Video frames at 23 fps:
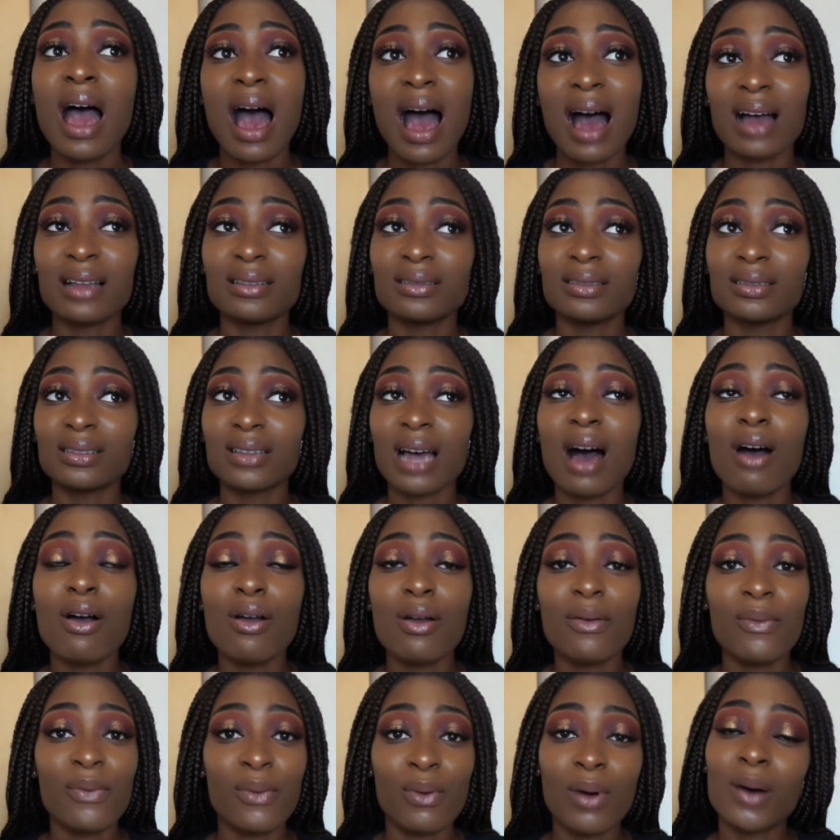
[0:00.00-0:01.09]
And
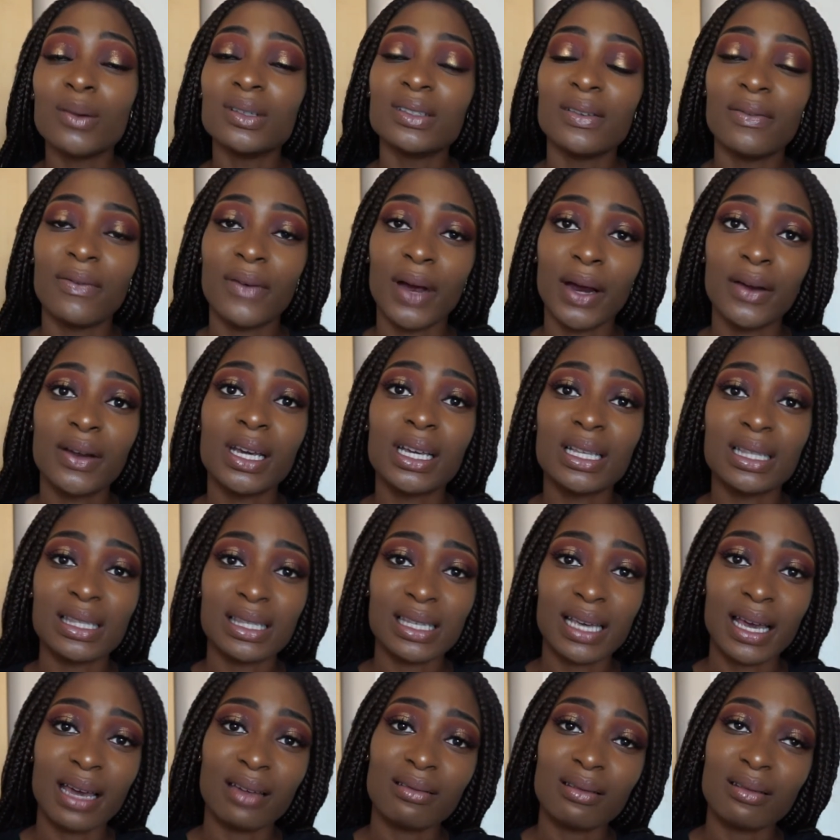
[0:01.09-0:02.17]
overall, I was very
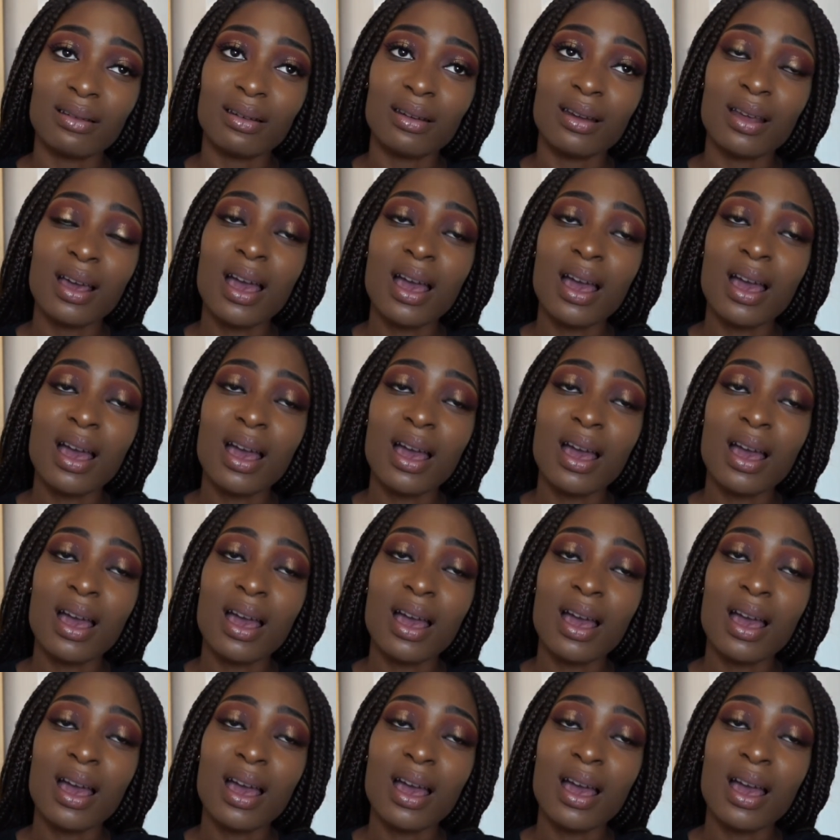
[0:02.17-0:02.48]
content.